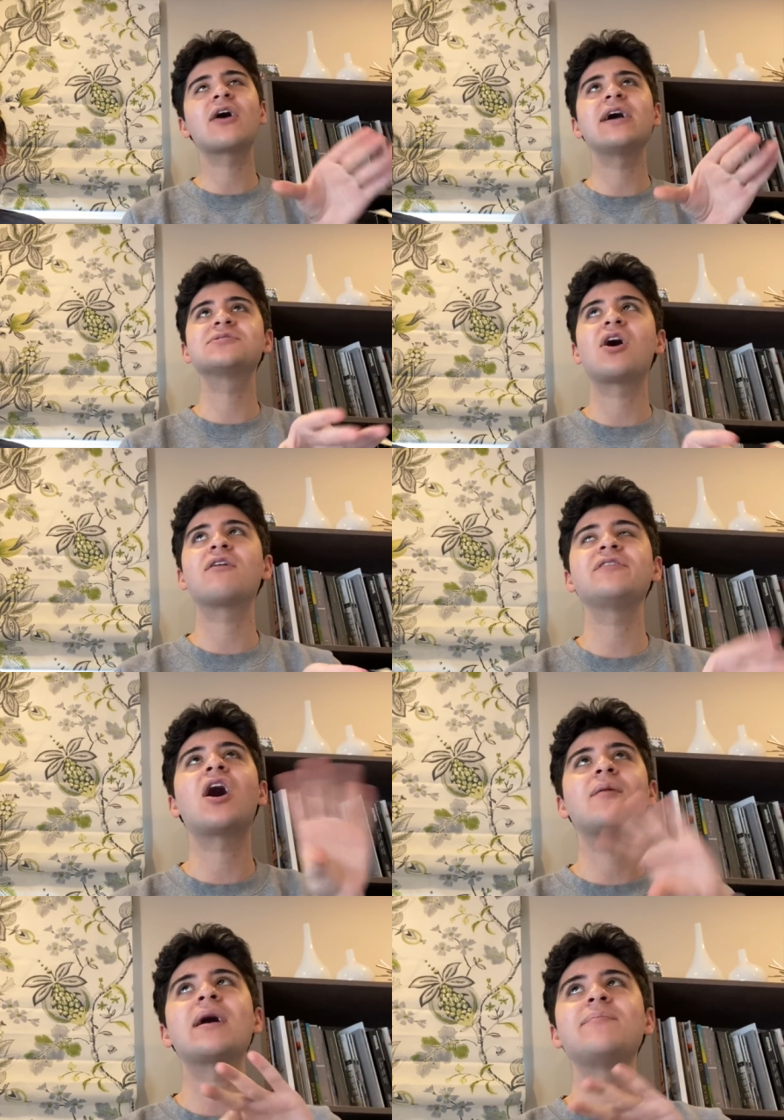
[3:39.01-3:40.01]
iced coffee
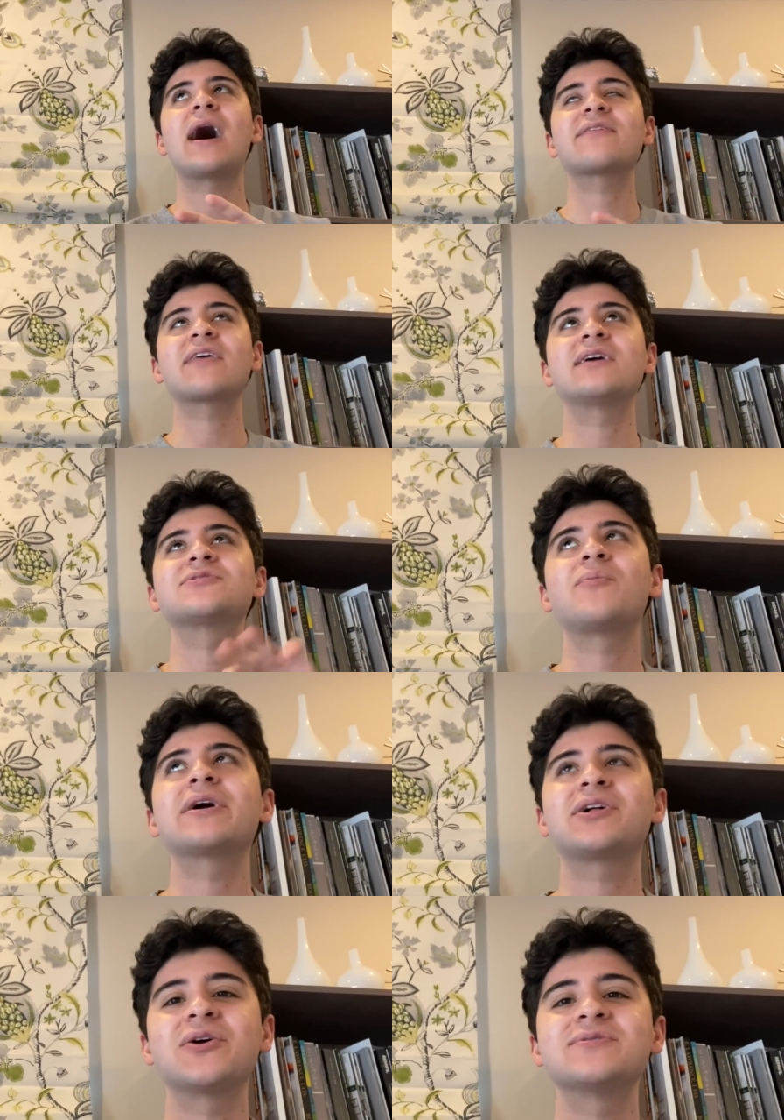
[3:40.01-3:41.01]
on my bag that has all
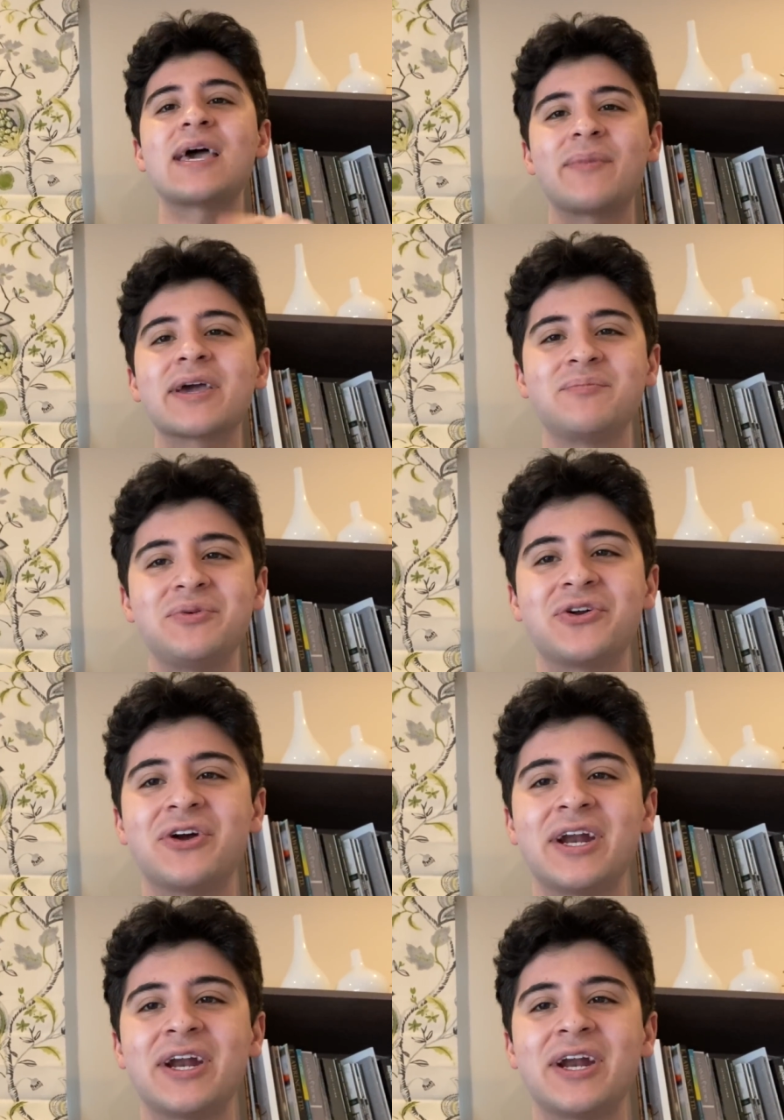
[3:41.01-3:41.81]
my clothes and my computer in